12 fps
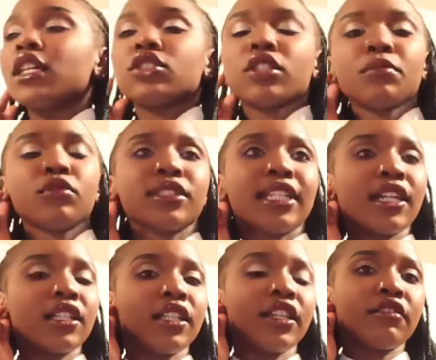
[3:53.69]
Should I put
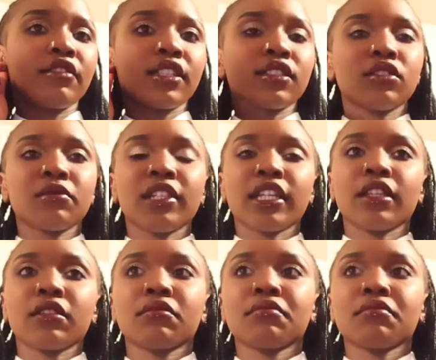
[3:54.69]
dangly earrings to make it?